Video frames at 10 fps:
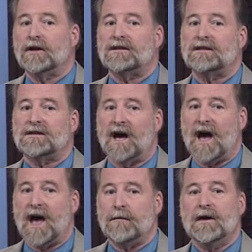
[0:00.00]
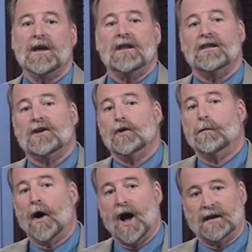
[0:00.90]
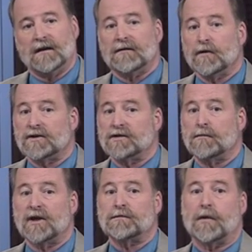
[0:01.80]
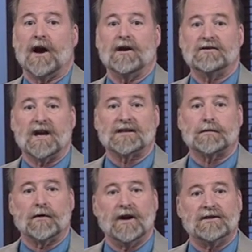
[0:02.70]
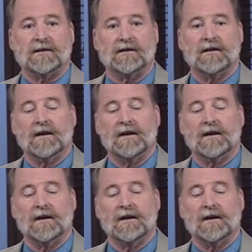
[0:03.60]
at the time that you bought it, which is much prior to expiration.